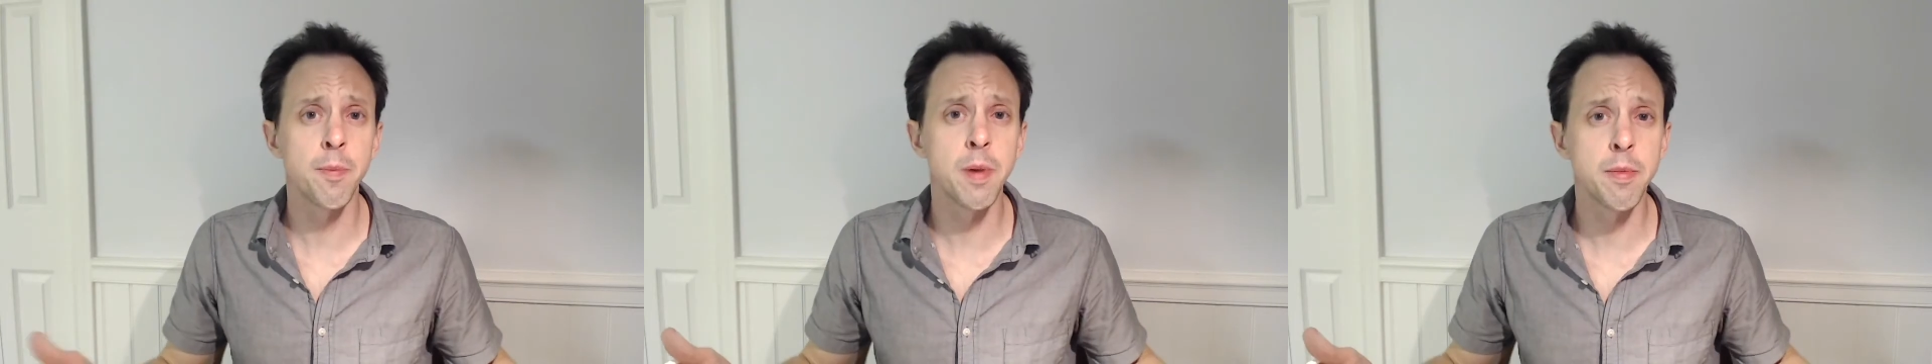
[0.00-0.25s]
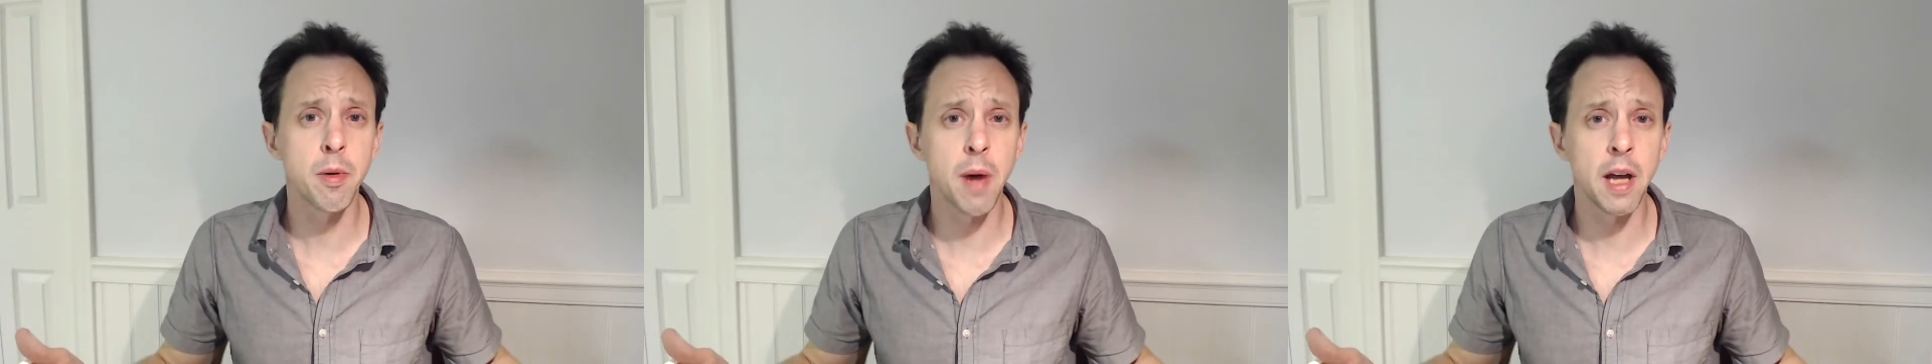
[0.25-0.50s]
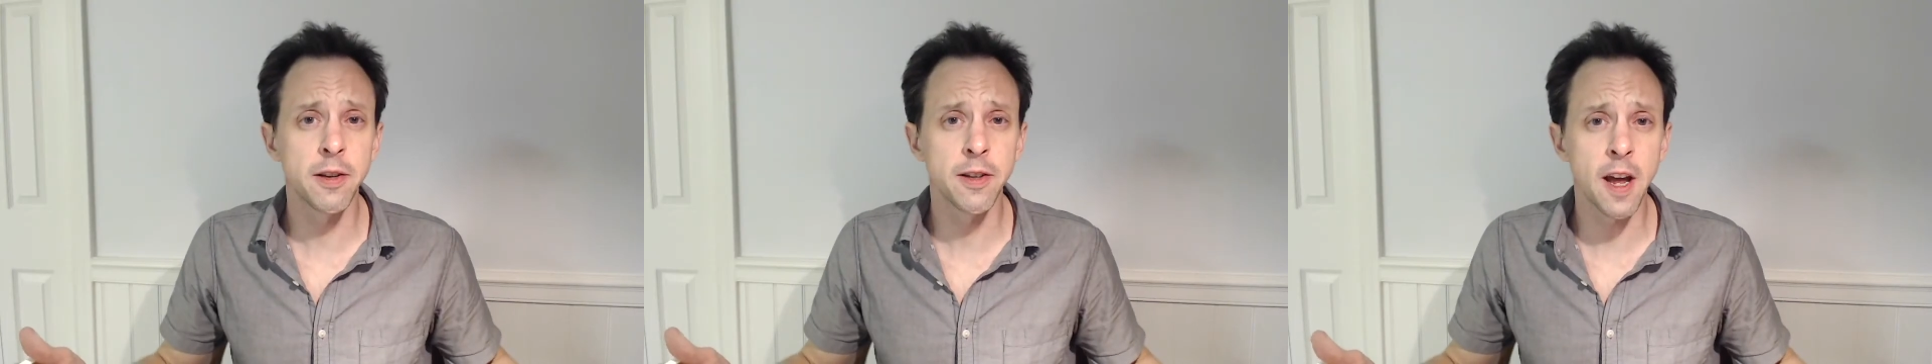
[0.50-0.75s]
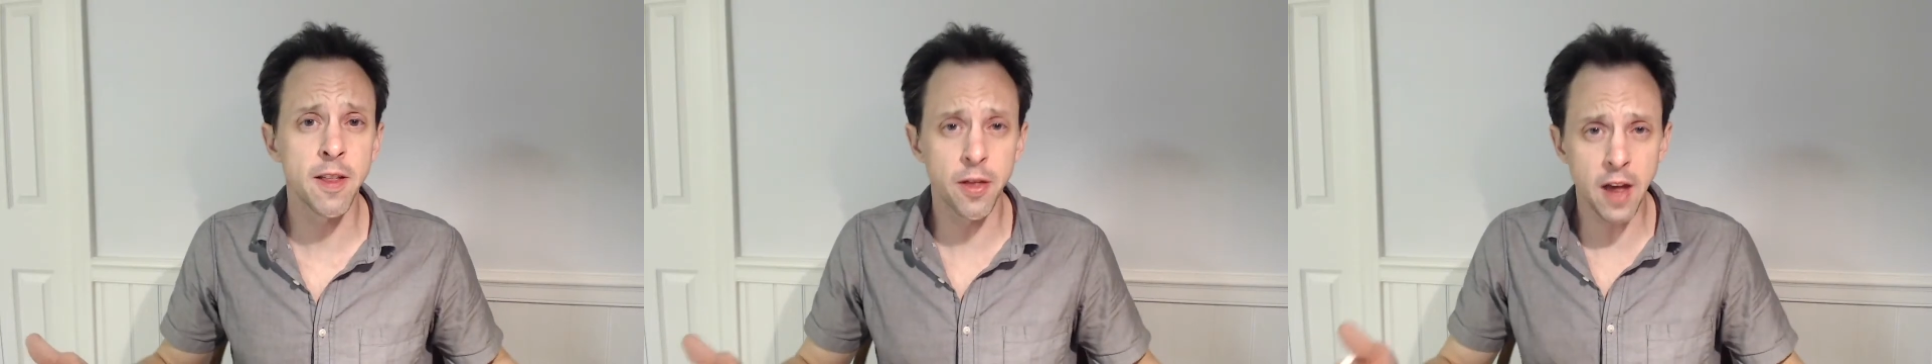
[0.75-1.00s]
people might
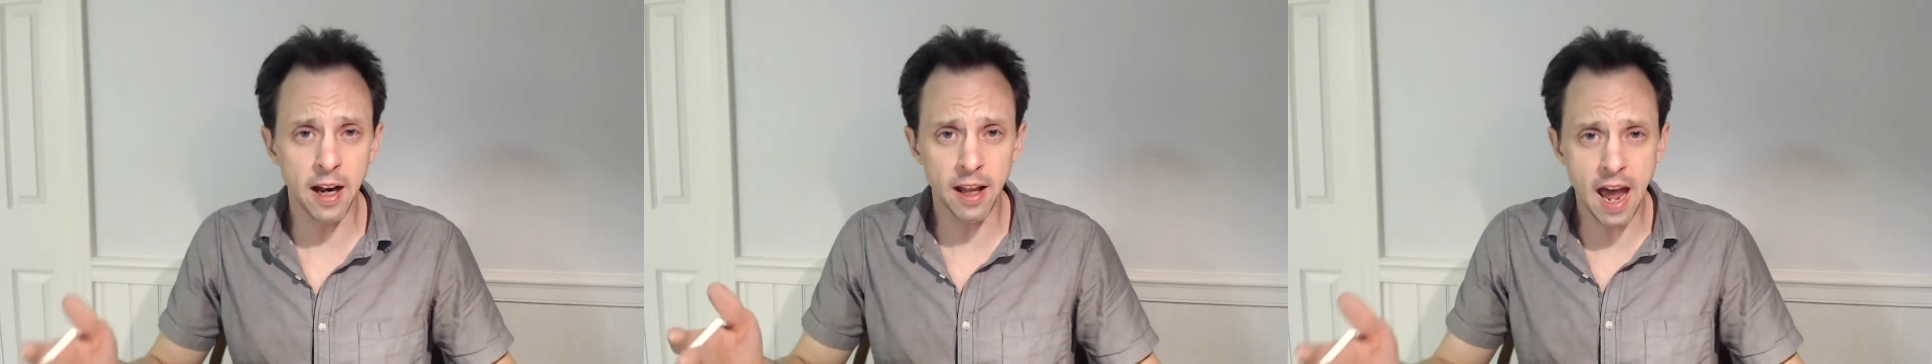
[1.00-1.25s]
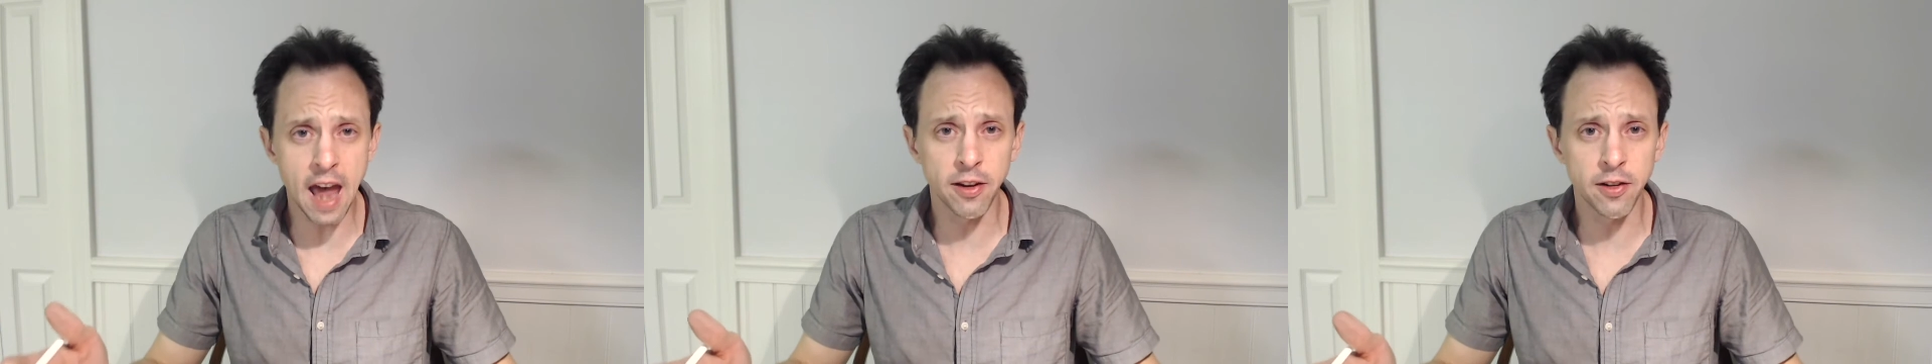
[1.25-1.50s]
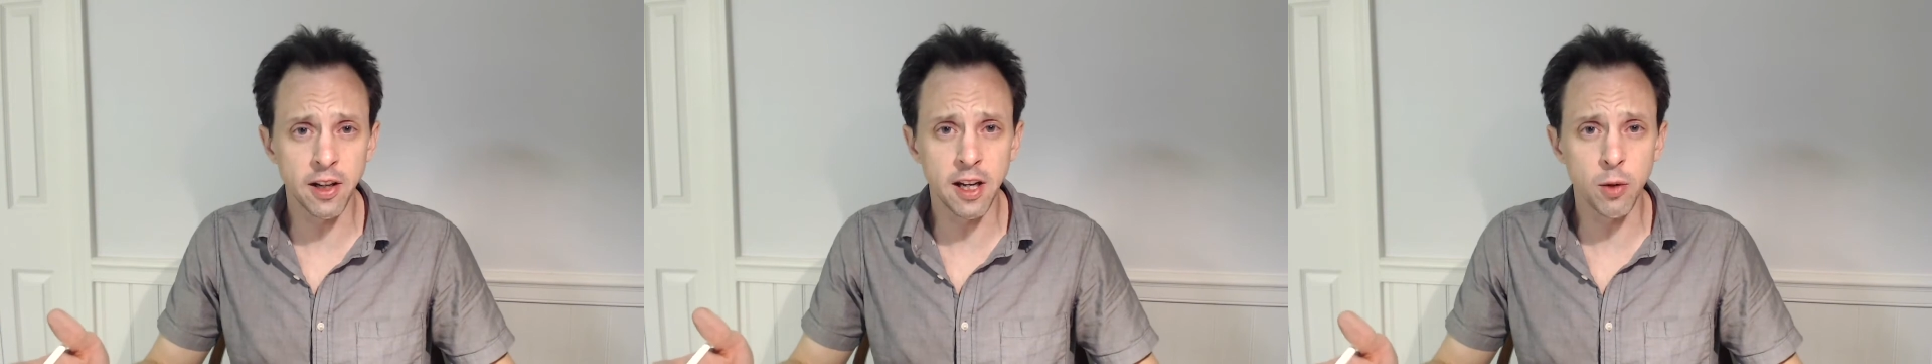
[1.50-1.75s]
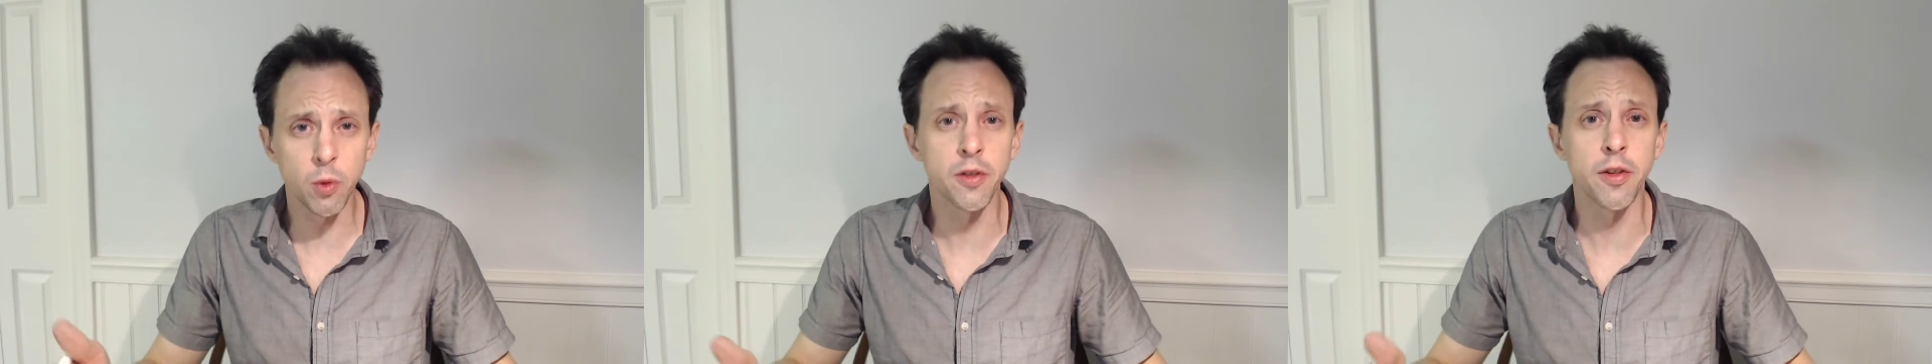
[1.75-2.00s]
say that last
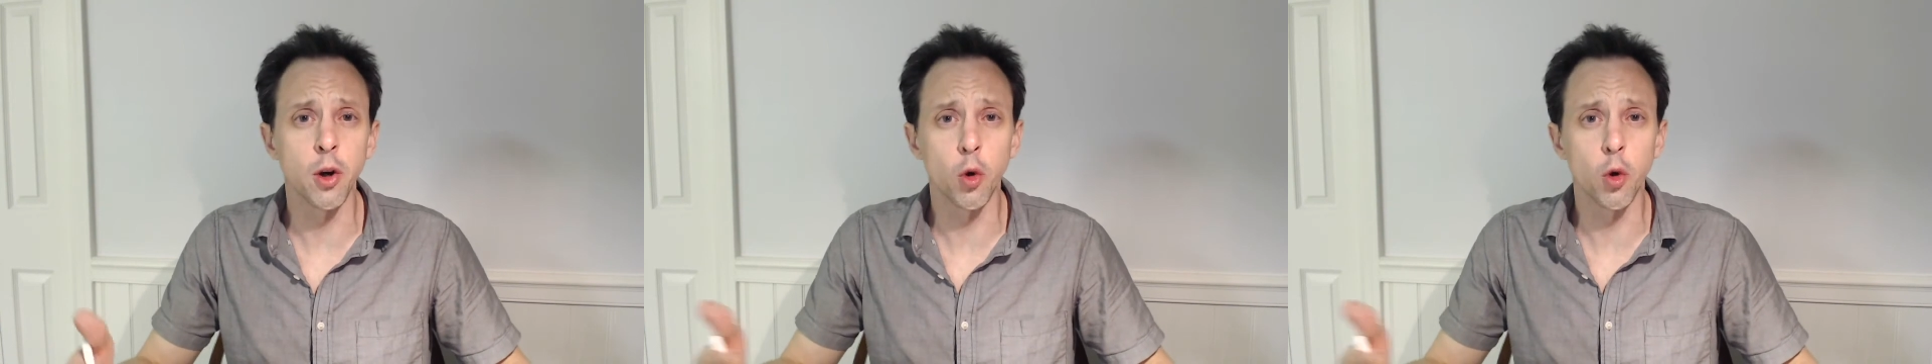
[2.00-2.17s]
scene was the